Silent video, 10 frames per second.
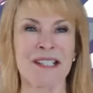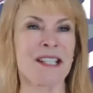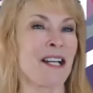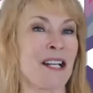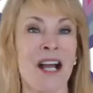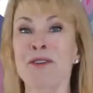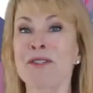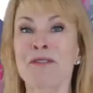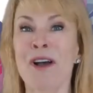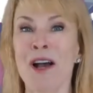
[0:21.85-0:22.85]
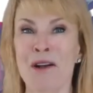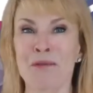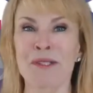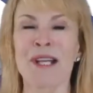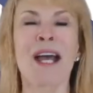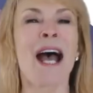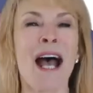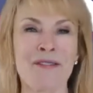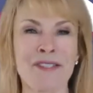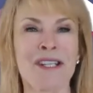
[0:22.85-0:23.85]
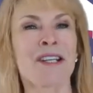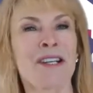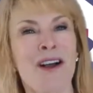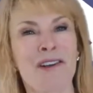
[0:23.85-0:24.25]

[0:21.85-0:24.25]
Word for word: selling hundreds of homes, I've seen it